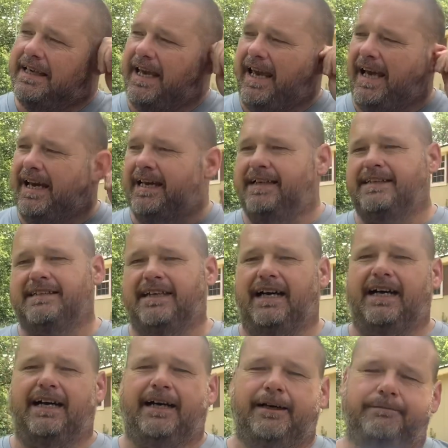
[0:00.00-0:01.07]
and
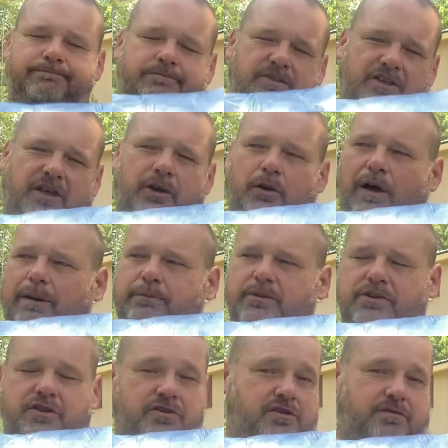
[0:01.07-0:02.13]
um, so I'm
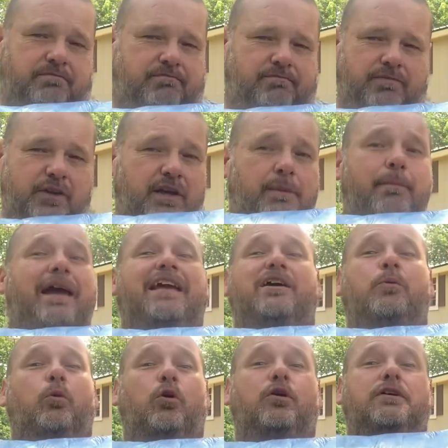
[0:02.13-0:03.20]
just going to make
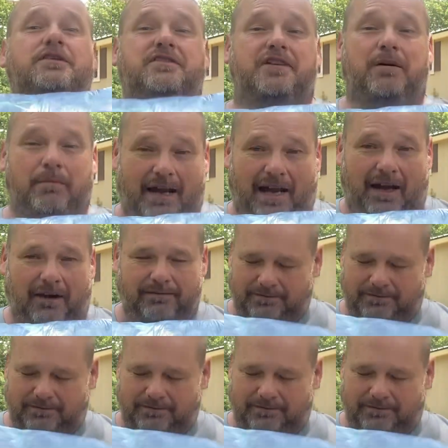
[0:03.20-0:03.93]
it work somehow.